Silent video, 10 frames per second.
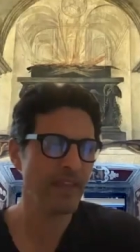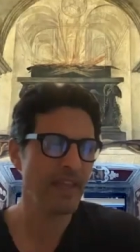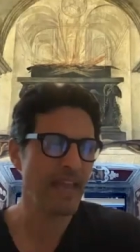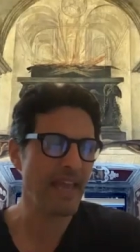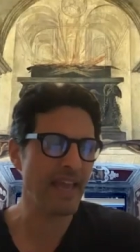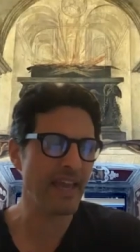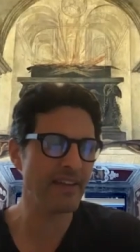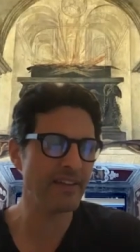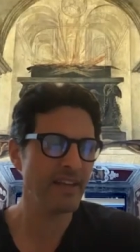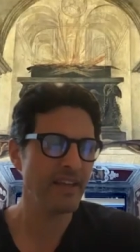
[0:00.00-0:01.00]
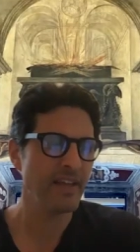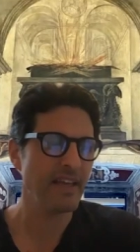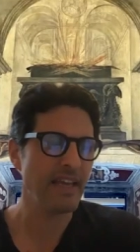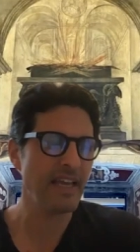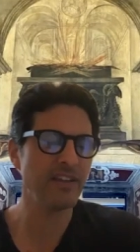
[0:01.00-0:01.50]
And
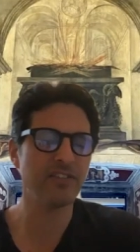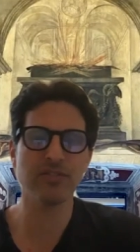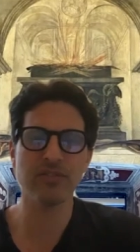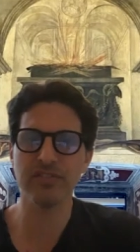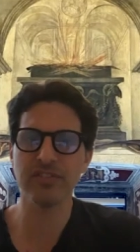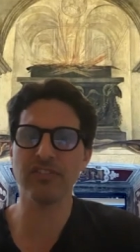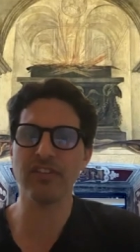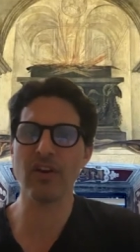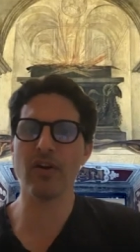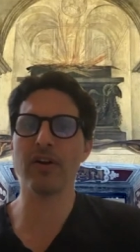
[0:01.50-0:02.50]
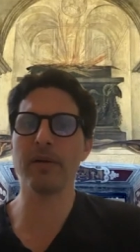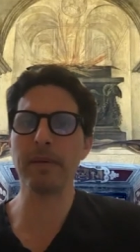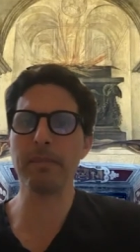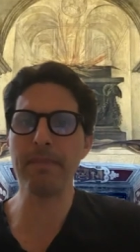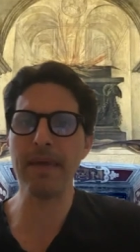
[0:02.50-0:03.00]
in a certain sense, they are going to
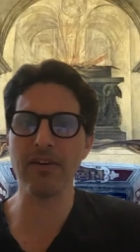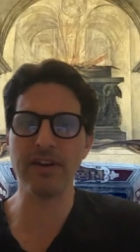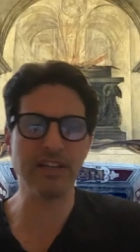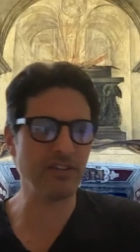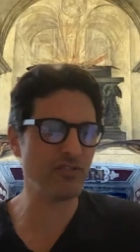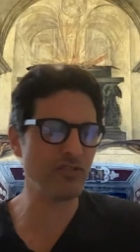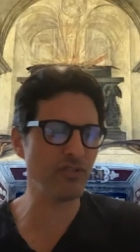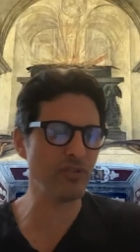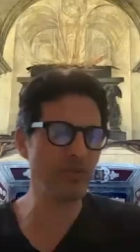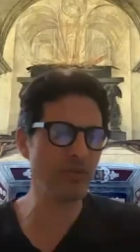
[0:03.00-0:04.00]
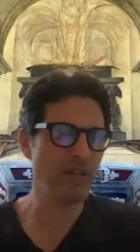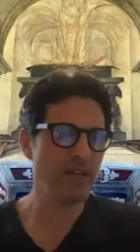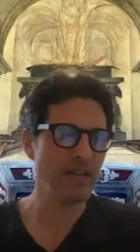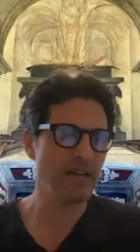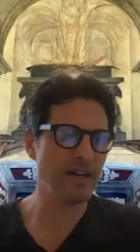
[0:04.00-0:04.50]
be married to,
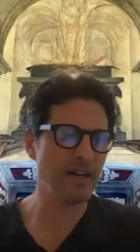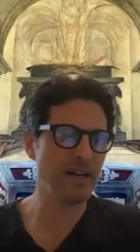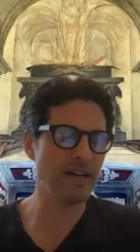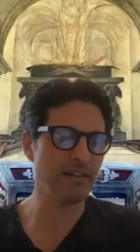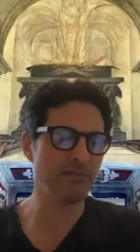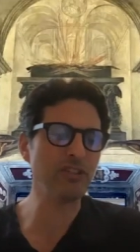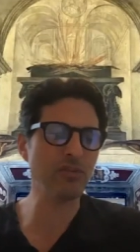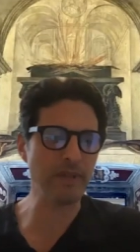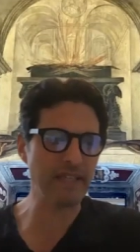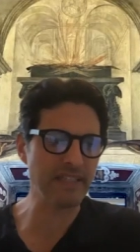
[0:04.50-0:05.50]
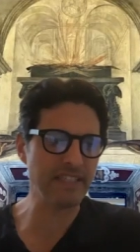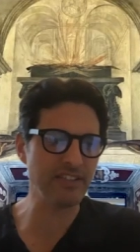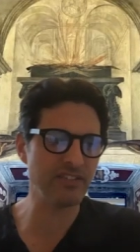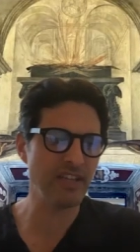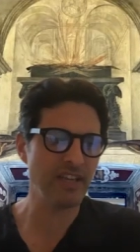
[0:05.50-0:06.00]
ritually at
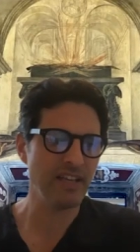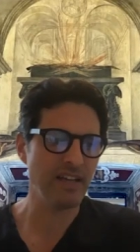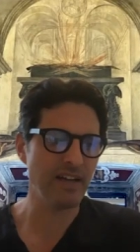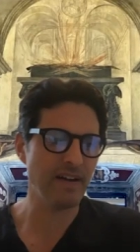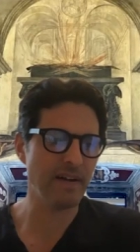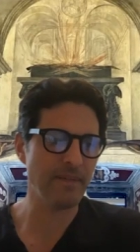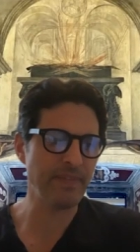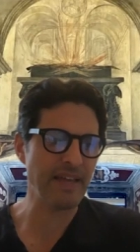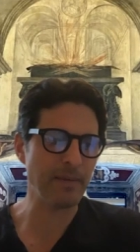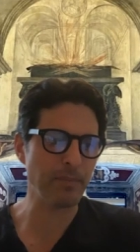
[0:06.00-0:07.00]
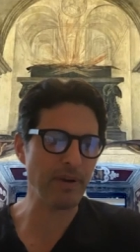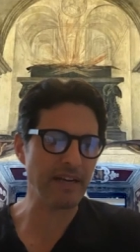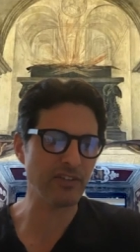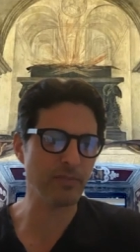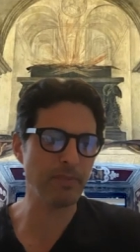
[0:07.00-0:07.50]
least, not in
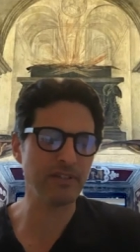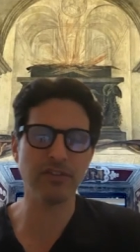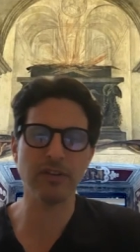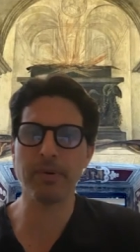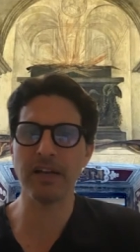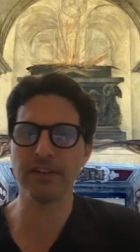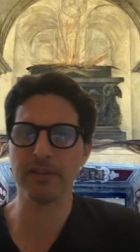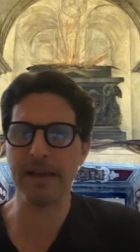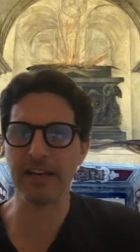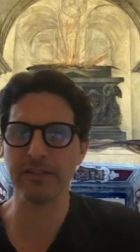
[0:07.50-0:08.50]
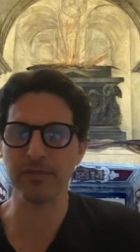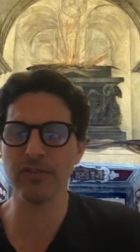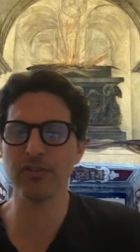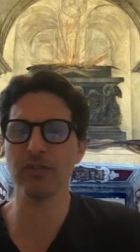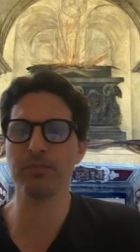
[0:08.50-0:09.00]
practice, but to the Pontifex Maximus. So
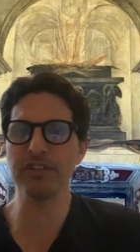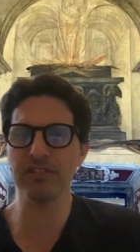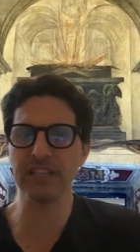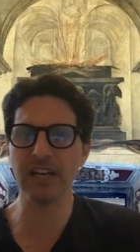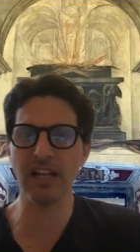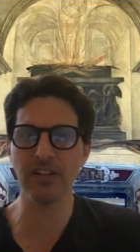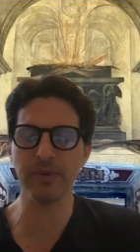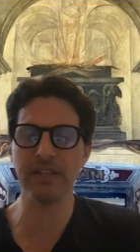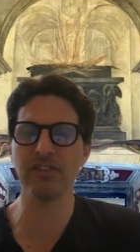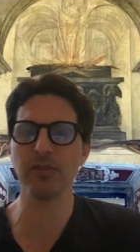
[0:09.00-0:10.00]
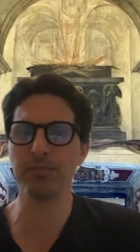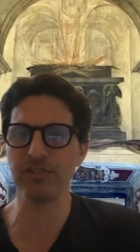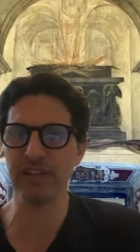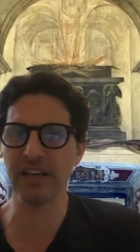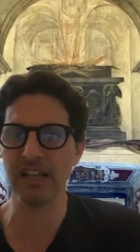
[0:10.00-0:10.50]
there's a priestly college. We'll get into the
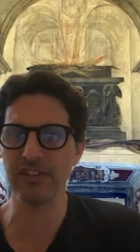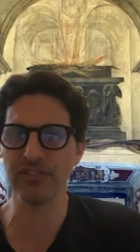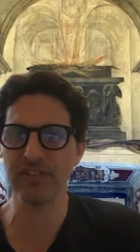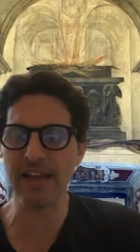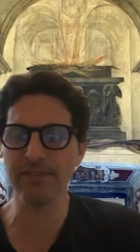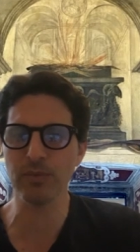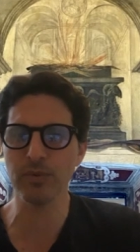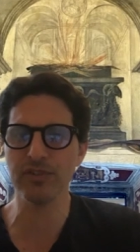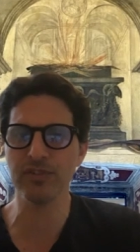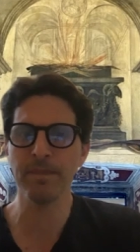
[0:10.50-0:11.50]
priestly colleges afterwards.